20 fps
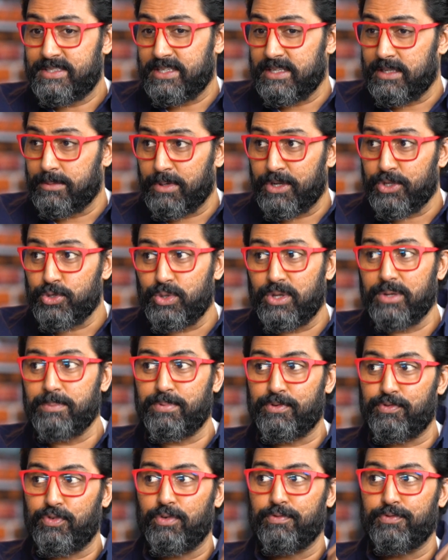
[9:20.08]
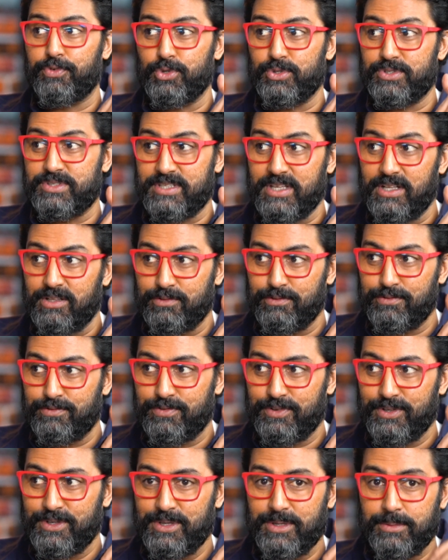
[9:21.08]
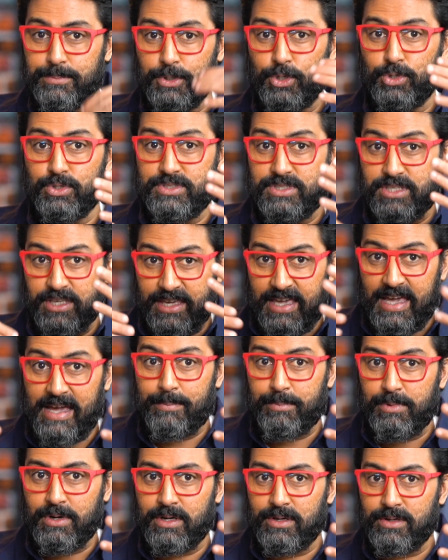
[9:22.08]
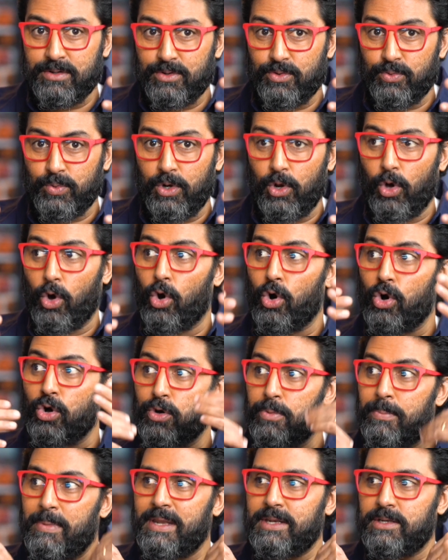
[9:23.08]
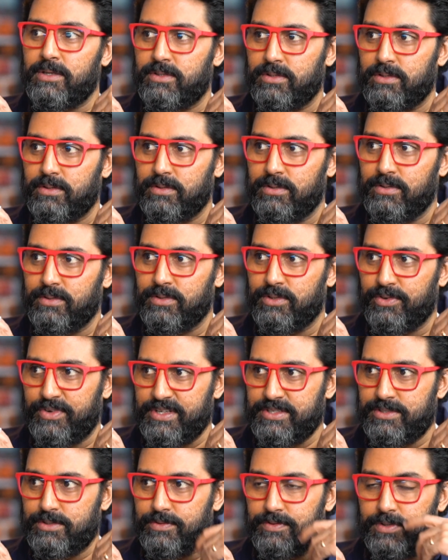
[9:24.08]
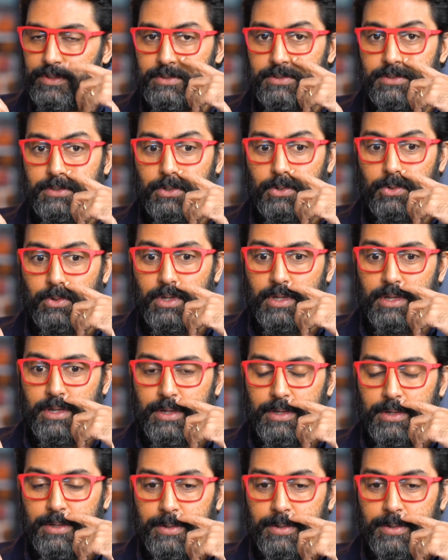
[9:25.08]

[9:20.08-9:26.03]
Cinema, you can perform for yourself because the camera will augment the rest of it. So,